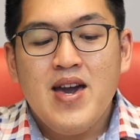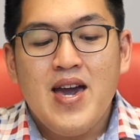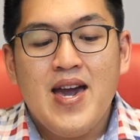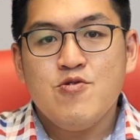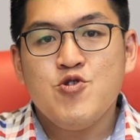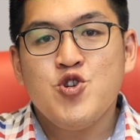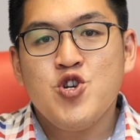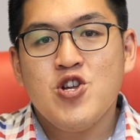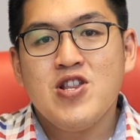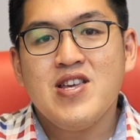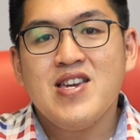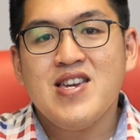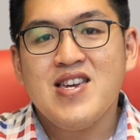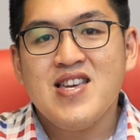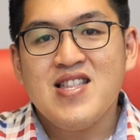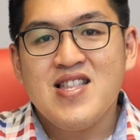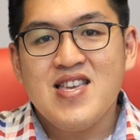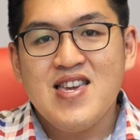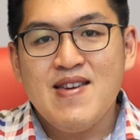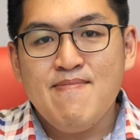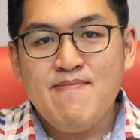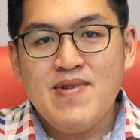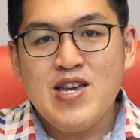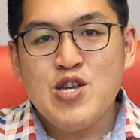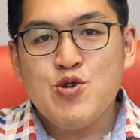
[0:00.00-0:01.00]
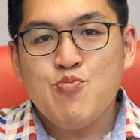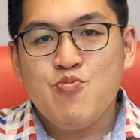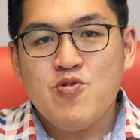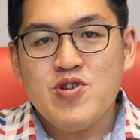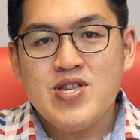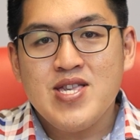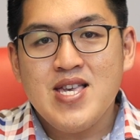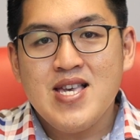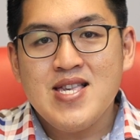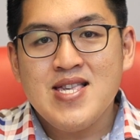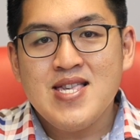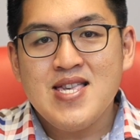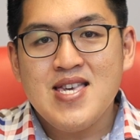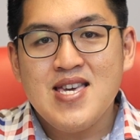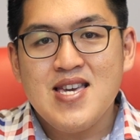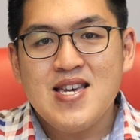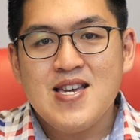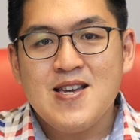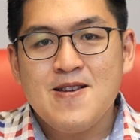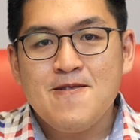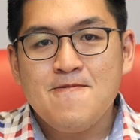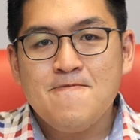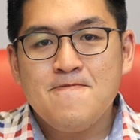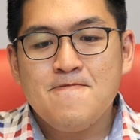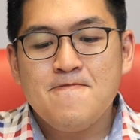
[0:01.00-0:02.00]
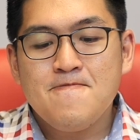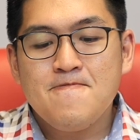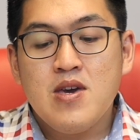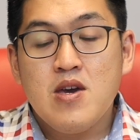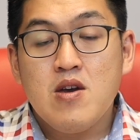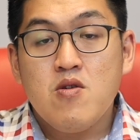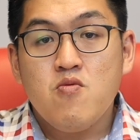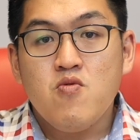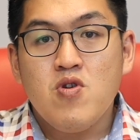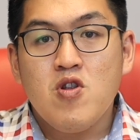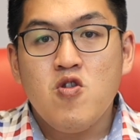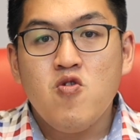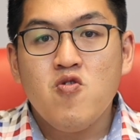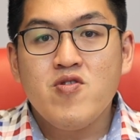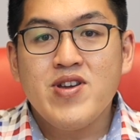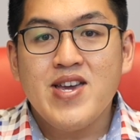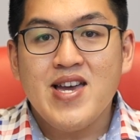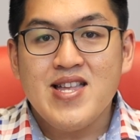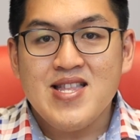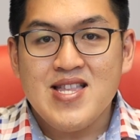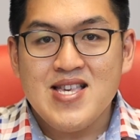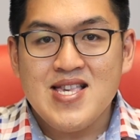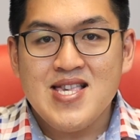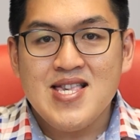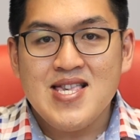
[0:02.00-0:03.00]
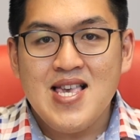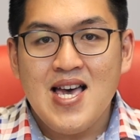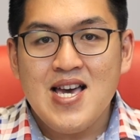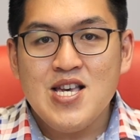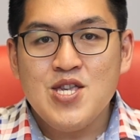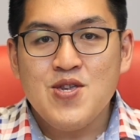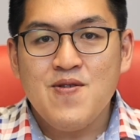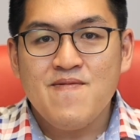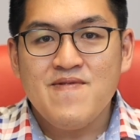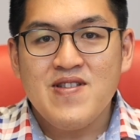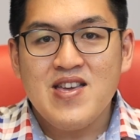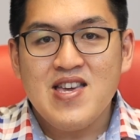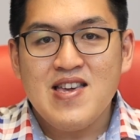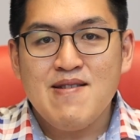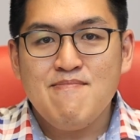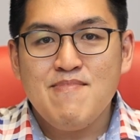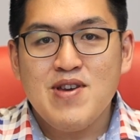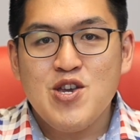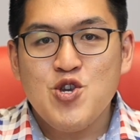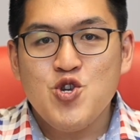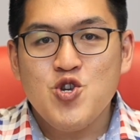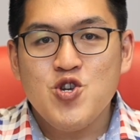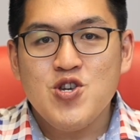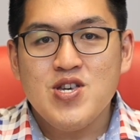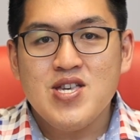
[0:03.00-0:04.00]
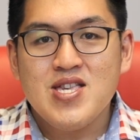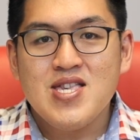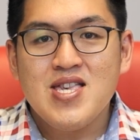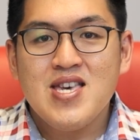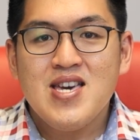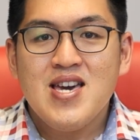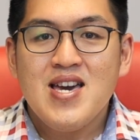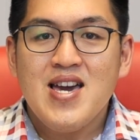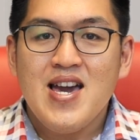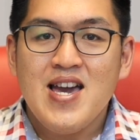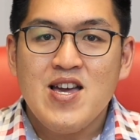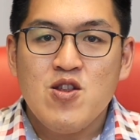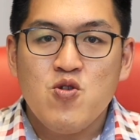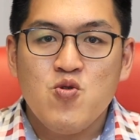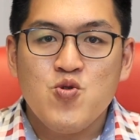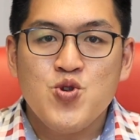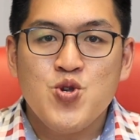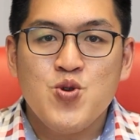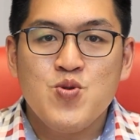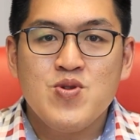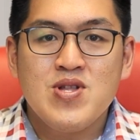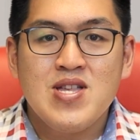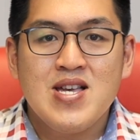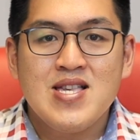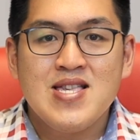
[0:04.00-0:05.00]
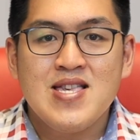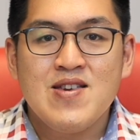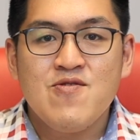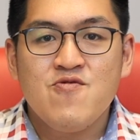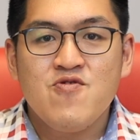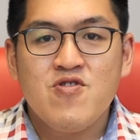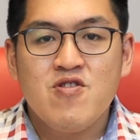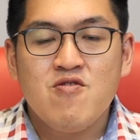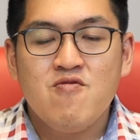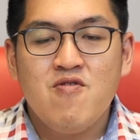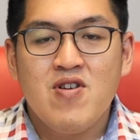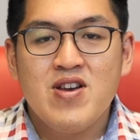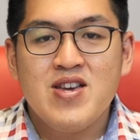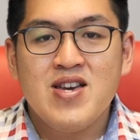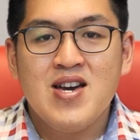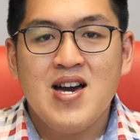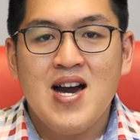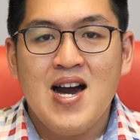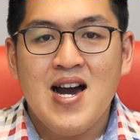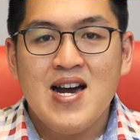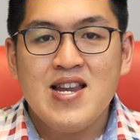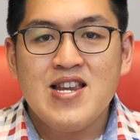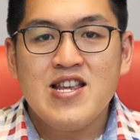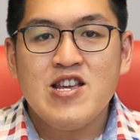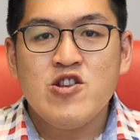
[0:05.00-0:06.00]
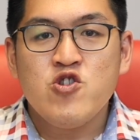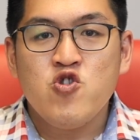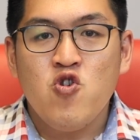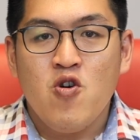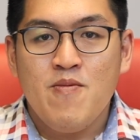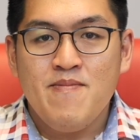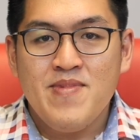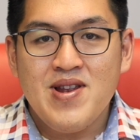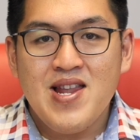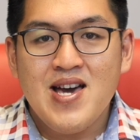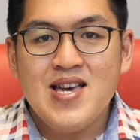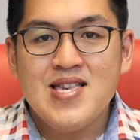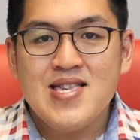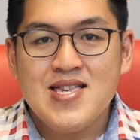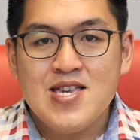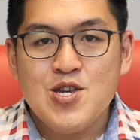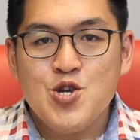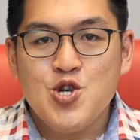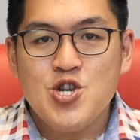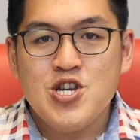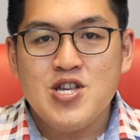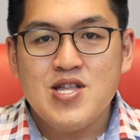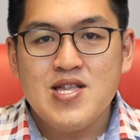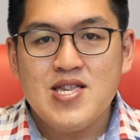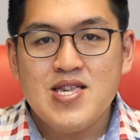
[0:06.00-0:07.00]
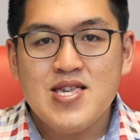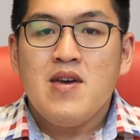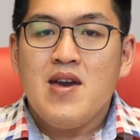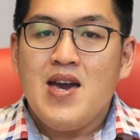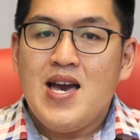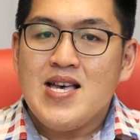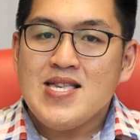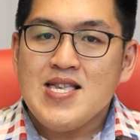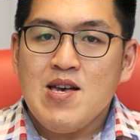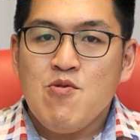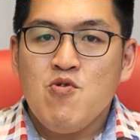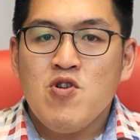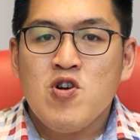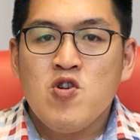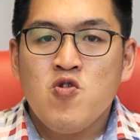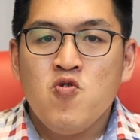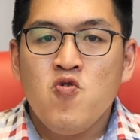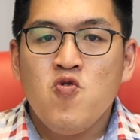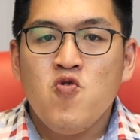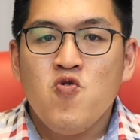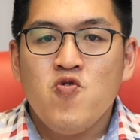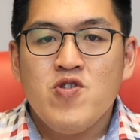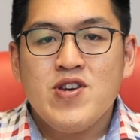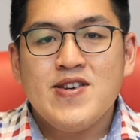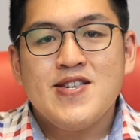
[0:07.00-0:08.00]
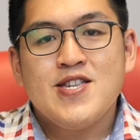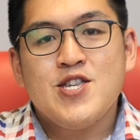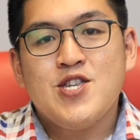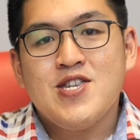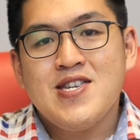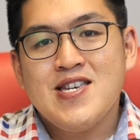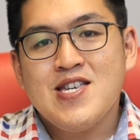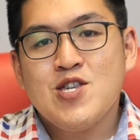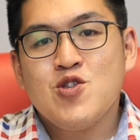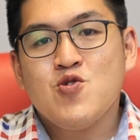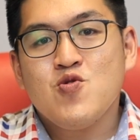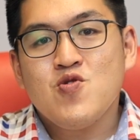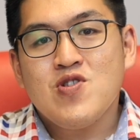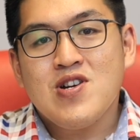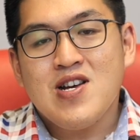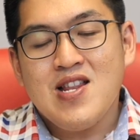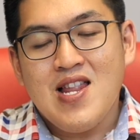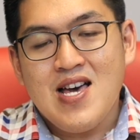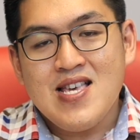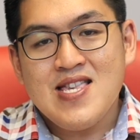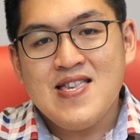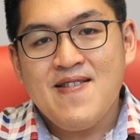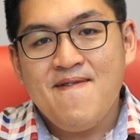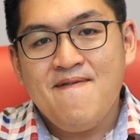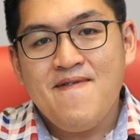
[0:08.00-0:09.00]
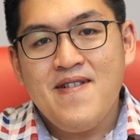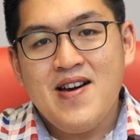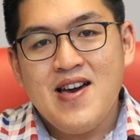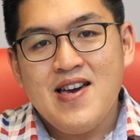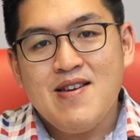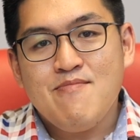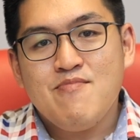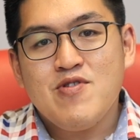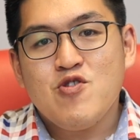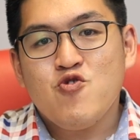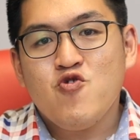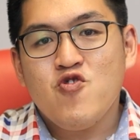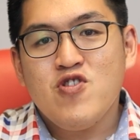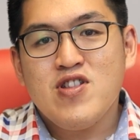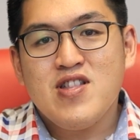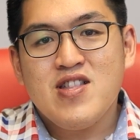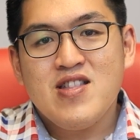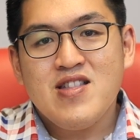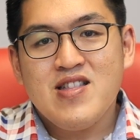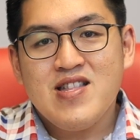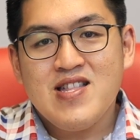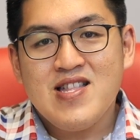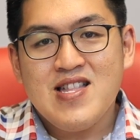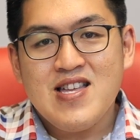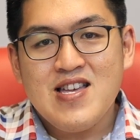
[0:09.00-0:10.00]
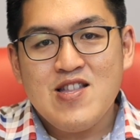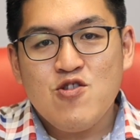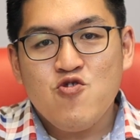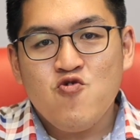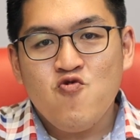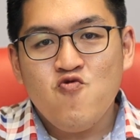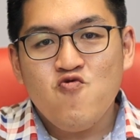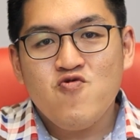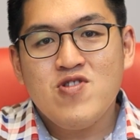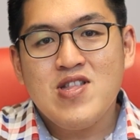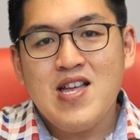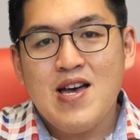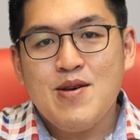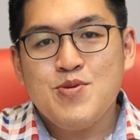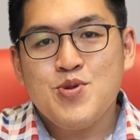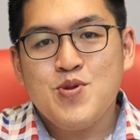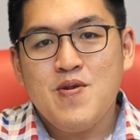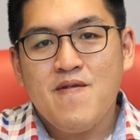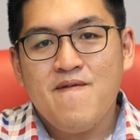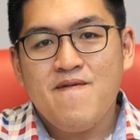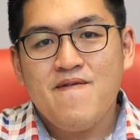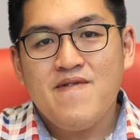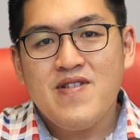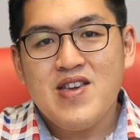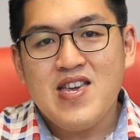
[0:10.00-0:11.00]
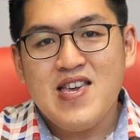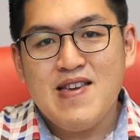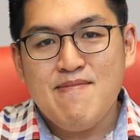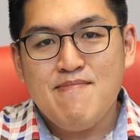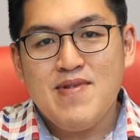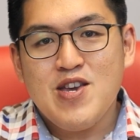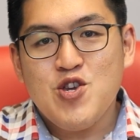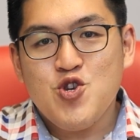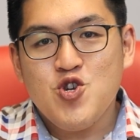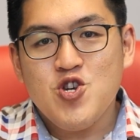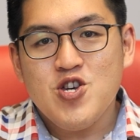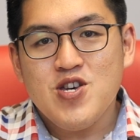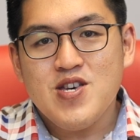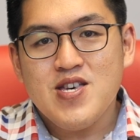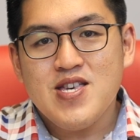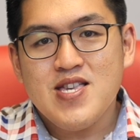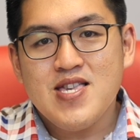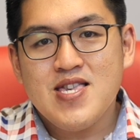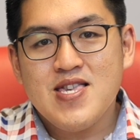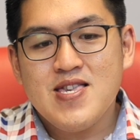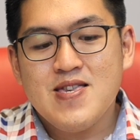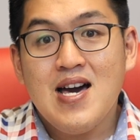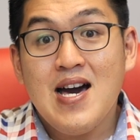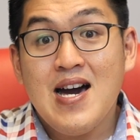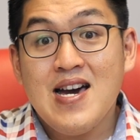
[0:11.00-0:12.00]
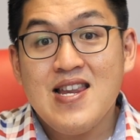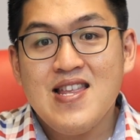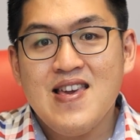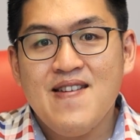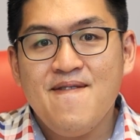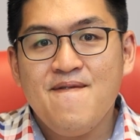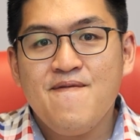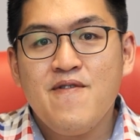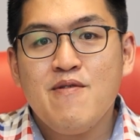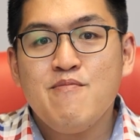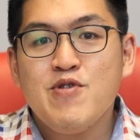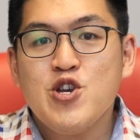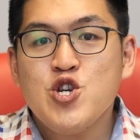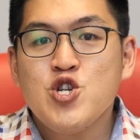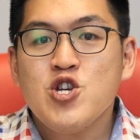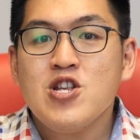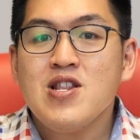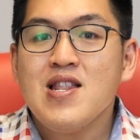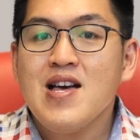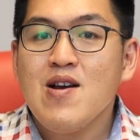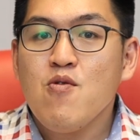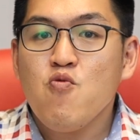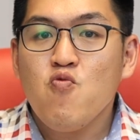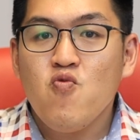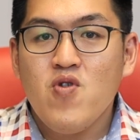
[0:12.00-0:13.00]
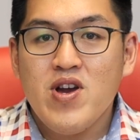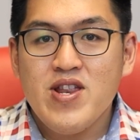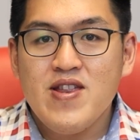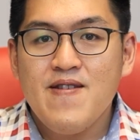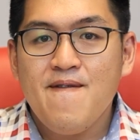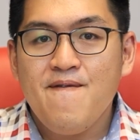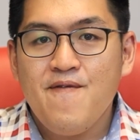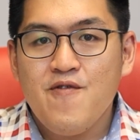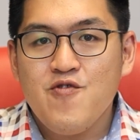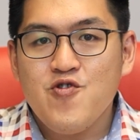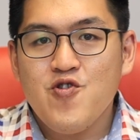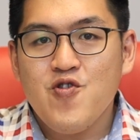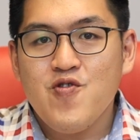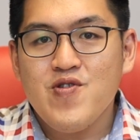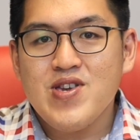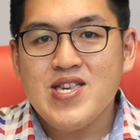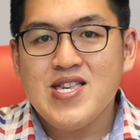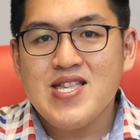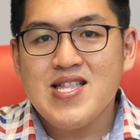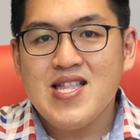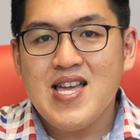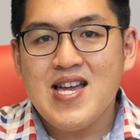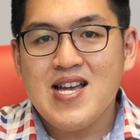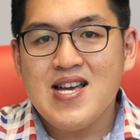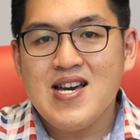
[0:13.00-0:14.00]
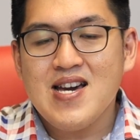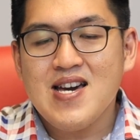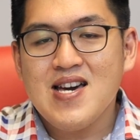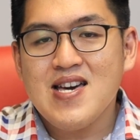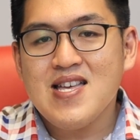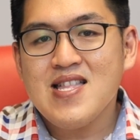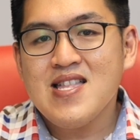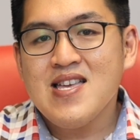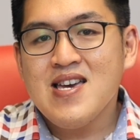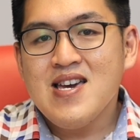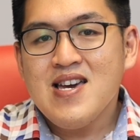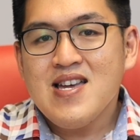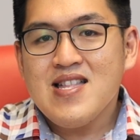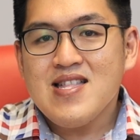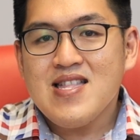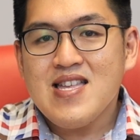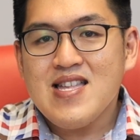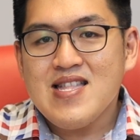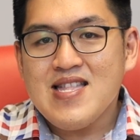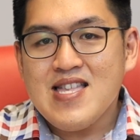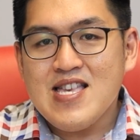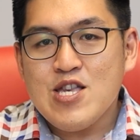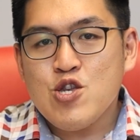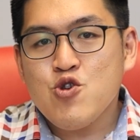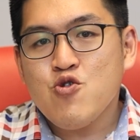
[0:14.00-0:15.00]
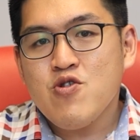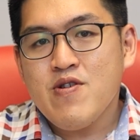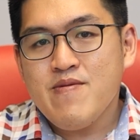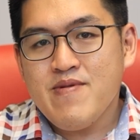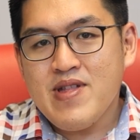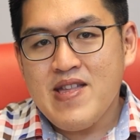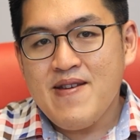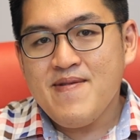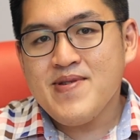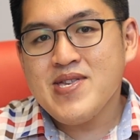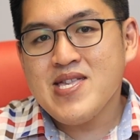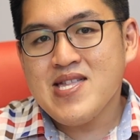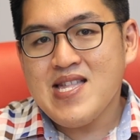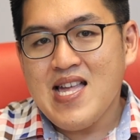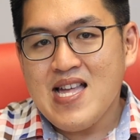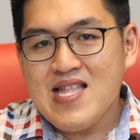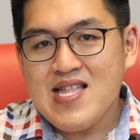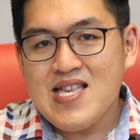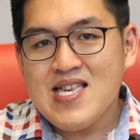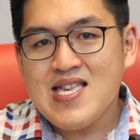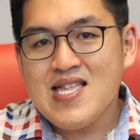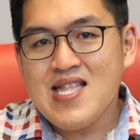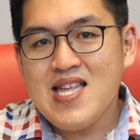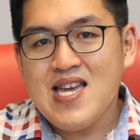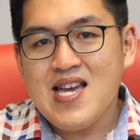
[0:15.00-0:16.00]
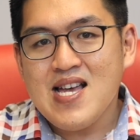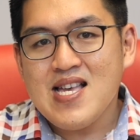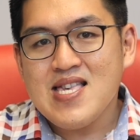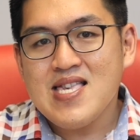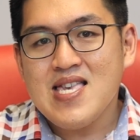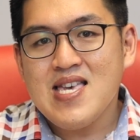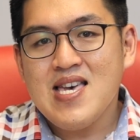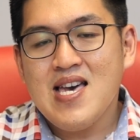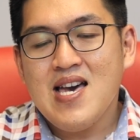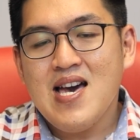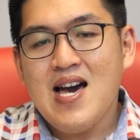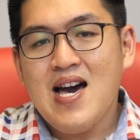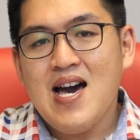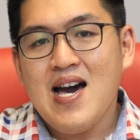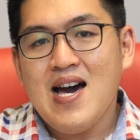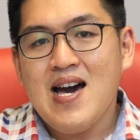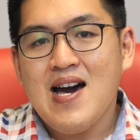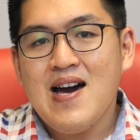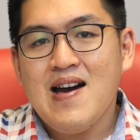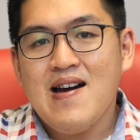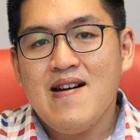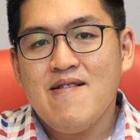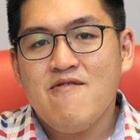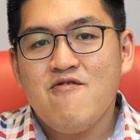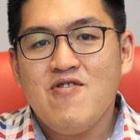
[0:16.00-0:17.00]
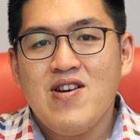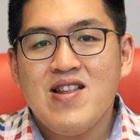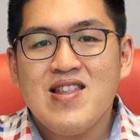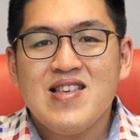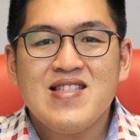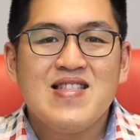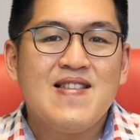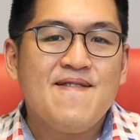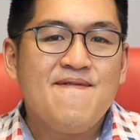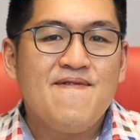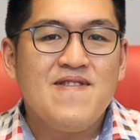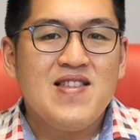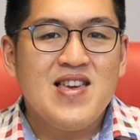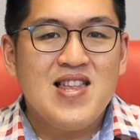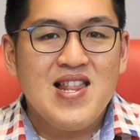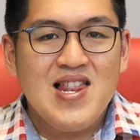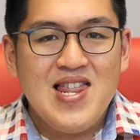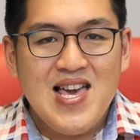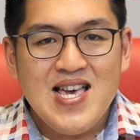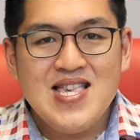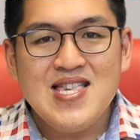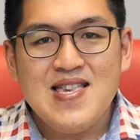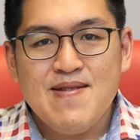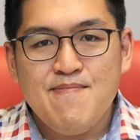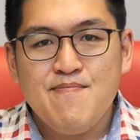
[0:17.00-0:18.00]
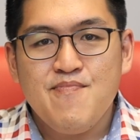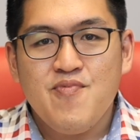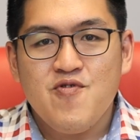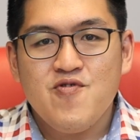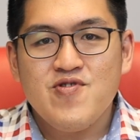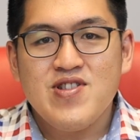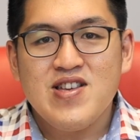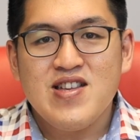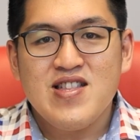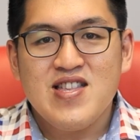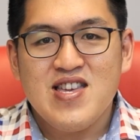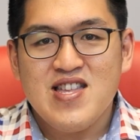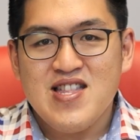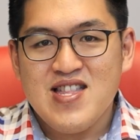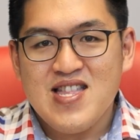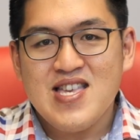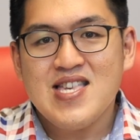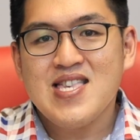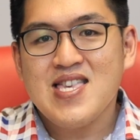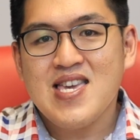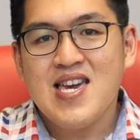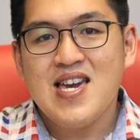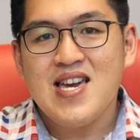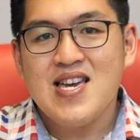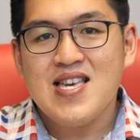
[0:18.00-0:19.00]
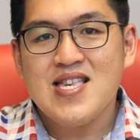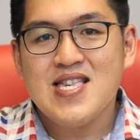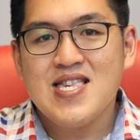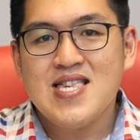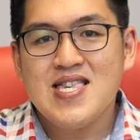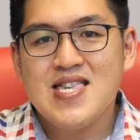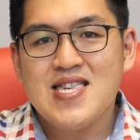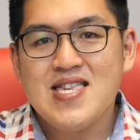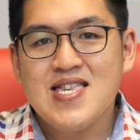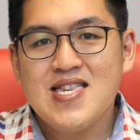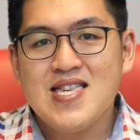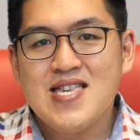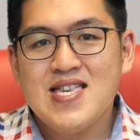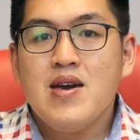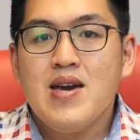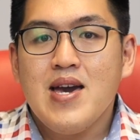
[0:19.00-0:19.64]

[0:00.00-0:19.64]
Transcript: Usually in image processing, we look at the size of the images and also does it require other normalizations. As our goal is just to classify between the two types of images, other information like when the photo is taken, the descriptive statistics are relatively less important in this case.